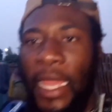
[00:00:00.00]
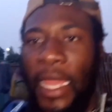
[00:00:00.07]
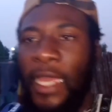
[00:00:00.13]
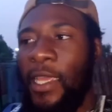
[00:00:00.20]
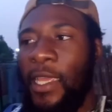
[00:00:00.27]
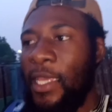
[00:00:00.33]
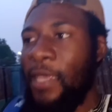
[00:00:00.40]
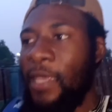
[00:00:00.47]
been
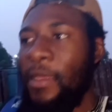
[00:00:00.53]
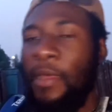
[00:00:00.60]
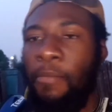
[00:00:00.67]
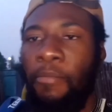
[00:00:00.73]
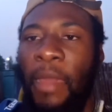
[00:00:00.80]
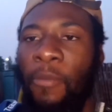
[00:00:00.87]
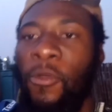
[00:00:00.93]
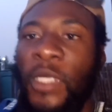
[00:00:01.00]
like
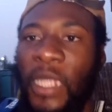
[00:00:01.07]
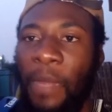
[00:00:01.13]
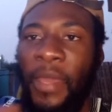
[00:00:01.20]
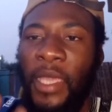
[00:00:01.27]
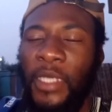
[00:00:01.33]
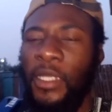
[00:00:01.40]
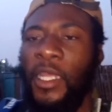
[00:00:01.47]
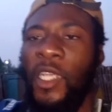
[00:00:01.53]
my most
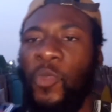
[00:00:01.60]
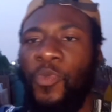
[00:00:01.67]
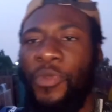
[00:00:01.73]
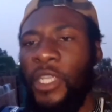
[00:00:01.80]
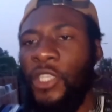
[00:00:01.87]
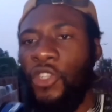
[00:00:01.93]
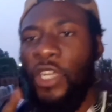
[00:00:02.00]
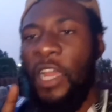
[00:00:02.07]
amazing
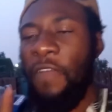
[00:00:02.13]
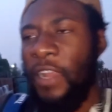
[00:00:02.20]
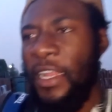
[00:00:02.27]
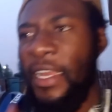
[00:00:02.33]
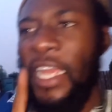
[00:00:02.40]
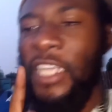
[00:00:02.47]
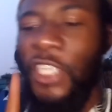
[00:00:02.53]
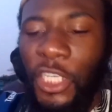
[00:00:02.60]
experience yeah.
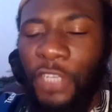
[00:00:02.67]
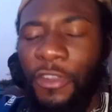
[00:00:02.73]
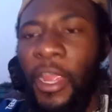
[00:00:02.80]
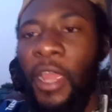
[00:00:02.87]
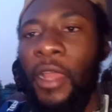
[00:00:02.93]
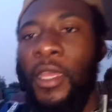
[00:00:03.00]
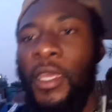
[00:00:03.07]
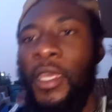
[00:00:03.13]
traveling
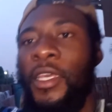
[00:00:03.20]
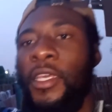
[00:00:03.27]
Nigeria.